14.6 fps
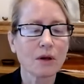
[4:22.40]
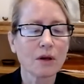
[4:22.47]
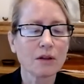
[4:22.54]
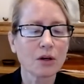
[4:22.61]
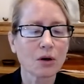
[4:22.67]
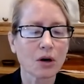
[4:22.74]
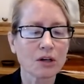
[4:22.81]

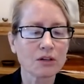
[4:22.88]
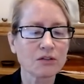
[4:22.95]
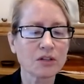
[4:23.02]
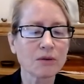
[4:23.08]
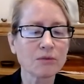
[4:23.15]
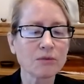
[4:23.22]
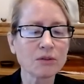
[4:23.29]
There are
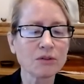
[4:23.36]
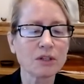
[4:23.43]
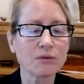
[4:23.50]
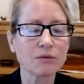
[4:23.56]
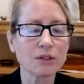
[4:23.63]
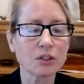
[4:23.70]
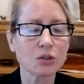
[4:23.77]
several
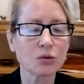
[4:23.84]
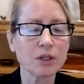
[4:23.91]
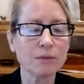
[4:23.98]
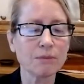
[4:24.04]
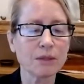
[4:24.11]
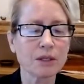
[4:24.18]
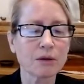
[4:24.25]
different
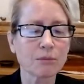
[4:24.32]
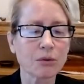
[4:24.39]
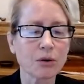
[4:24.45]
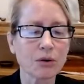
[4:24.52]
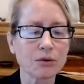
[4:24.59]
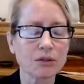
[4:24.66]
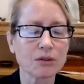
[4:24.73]
treatment
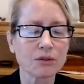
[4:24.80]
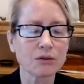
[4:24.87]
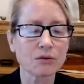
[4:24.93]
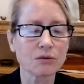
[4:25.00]
approaches